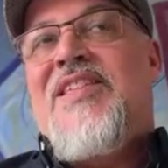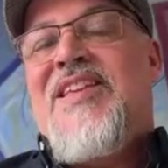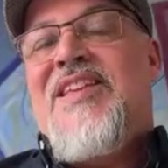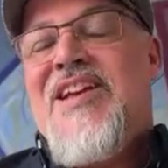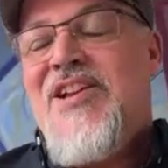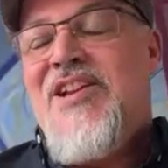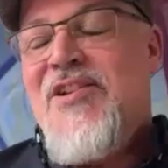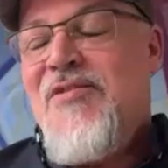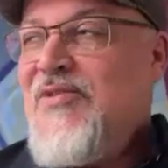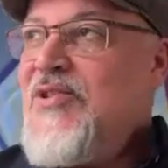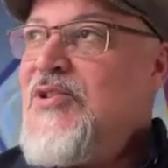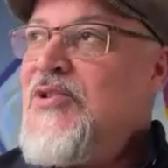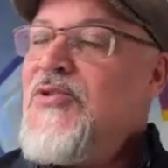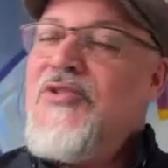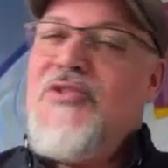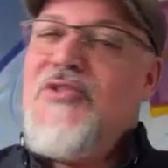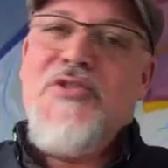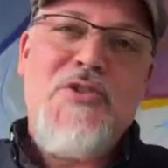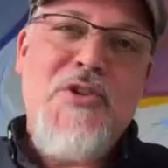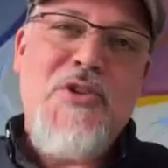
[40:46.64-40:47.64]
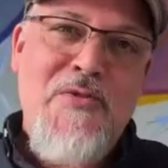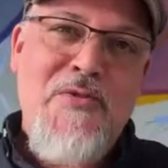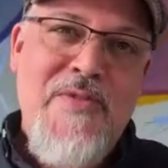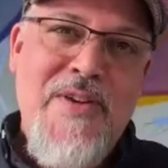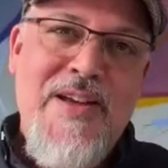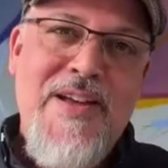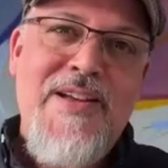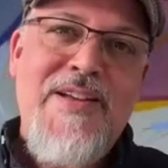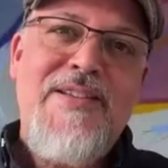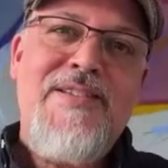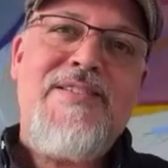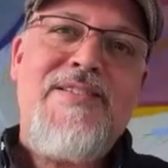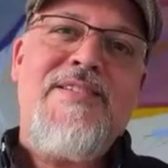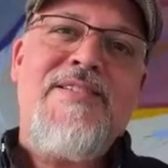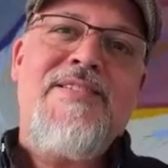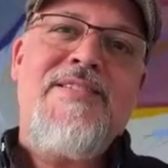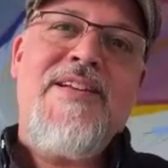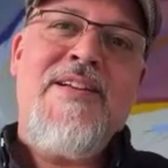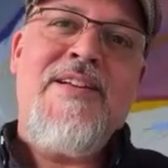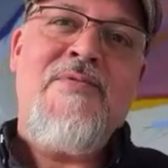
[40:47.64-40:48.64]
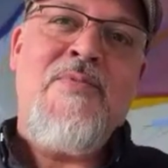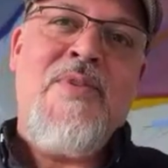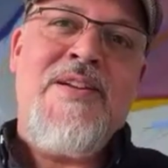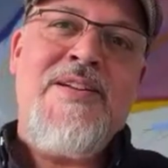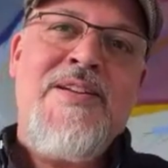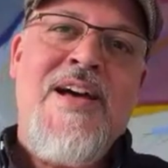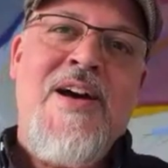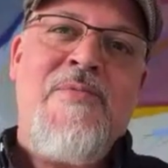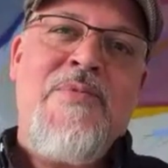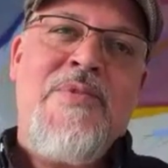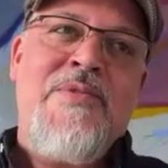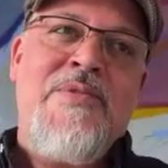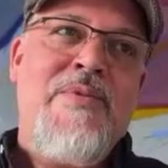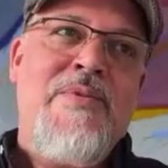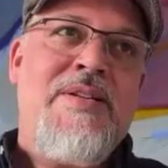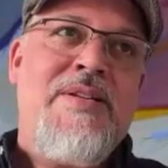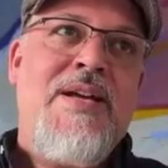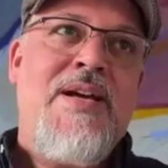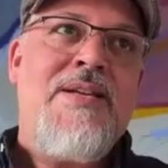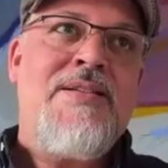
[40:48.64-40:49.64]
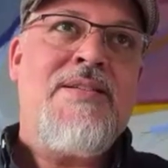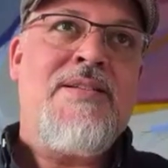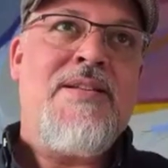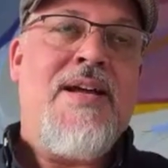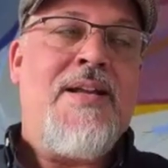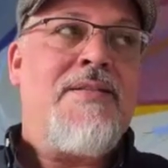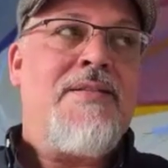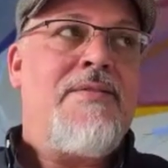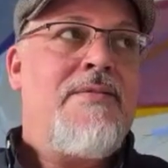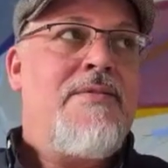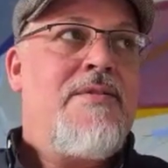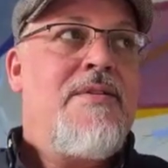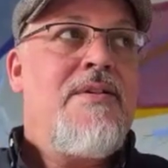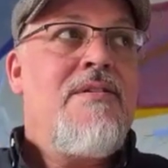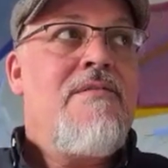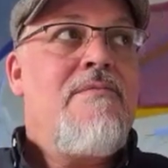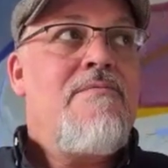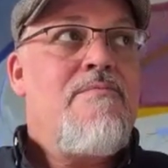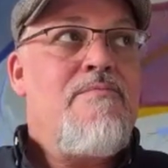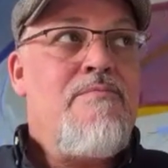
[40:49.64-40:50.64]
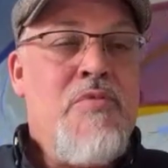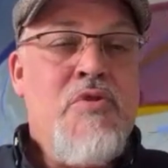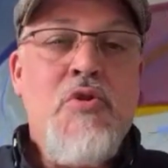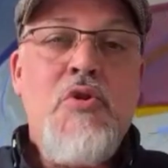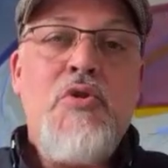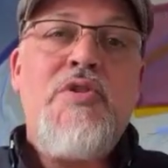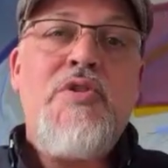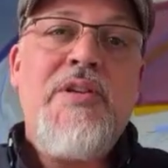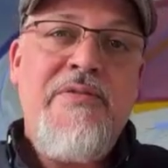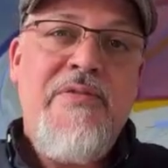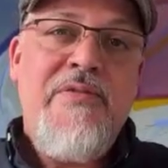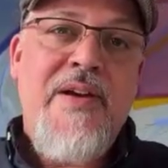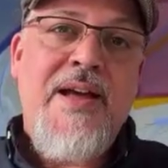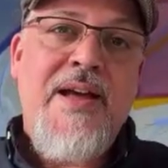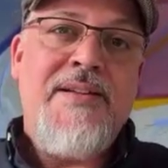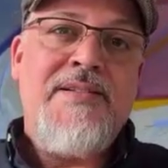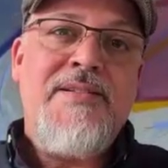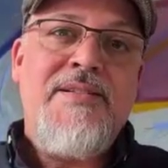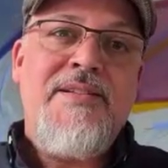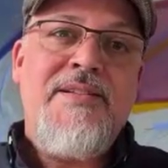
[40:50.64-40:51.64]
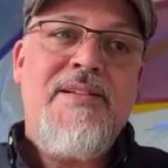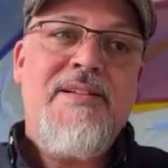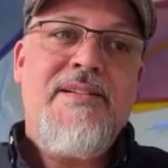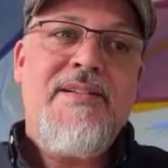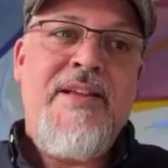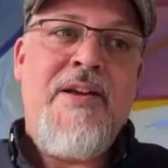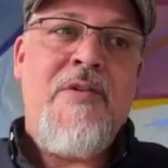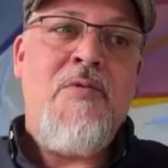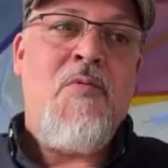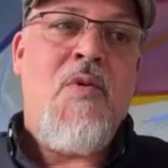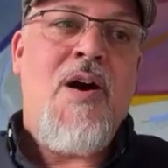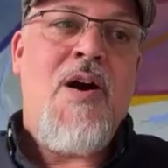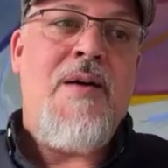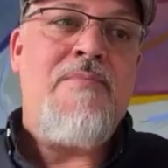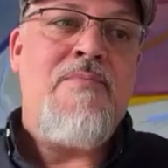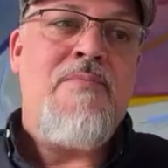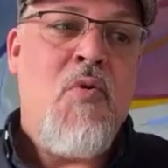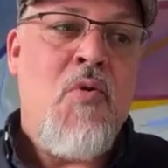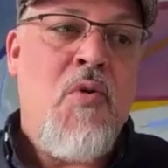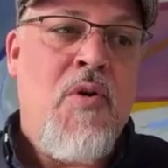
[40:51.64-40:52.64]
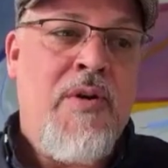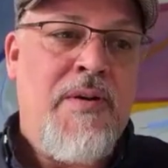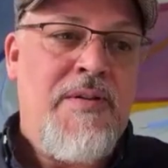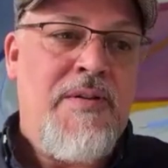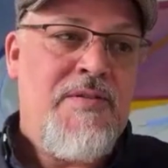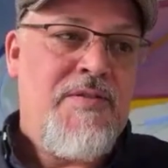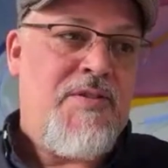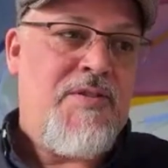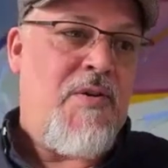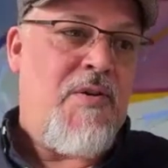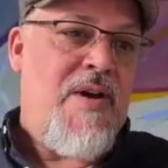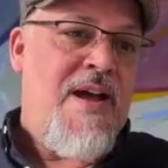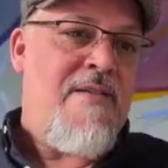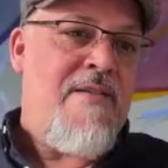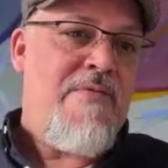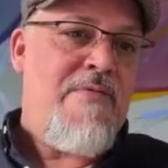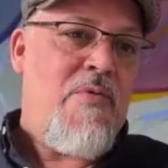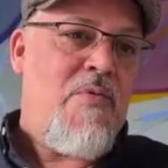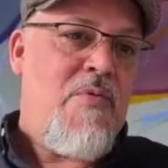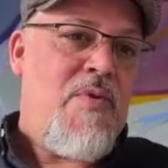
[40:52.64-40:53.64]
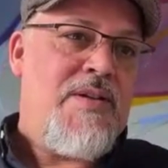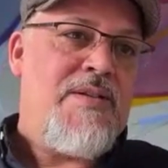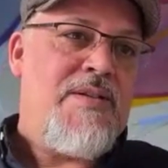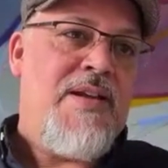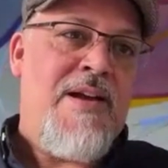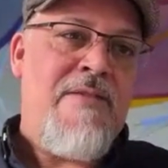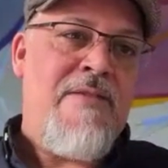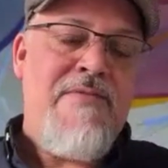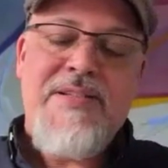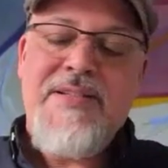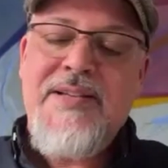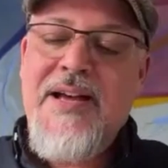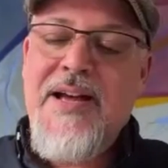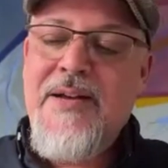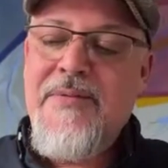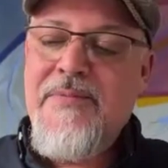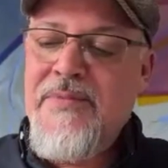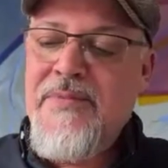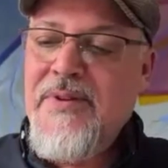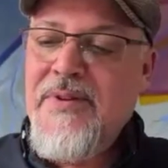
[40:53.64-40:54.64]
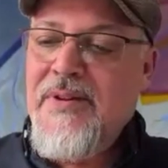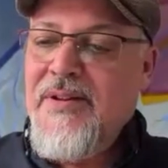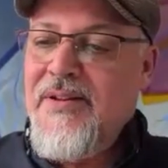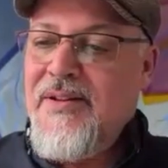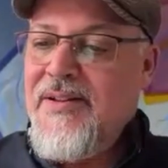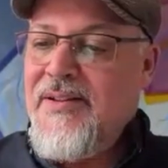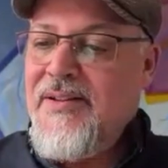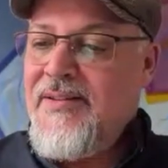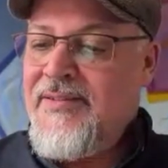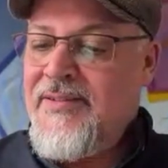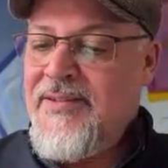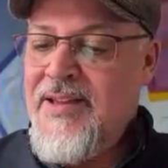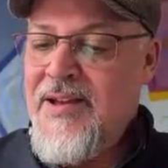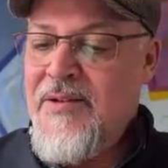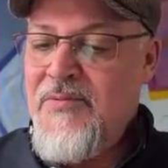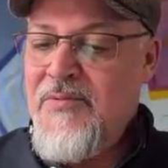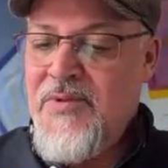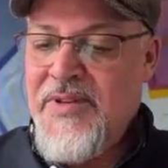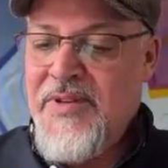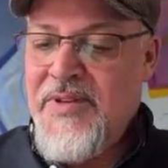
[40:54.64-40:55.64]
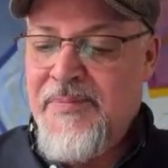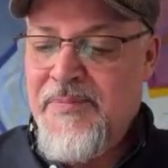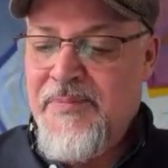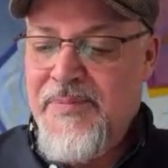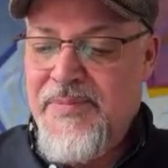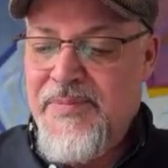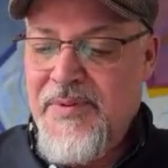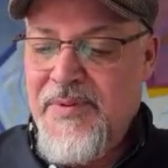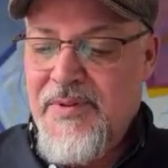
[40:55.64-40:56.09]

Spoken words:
With interviews and surveys and whatnot, we realized that music fans, they want more. So every time they would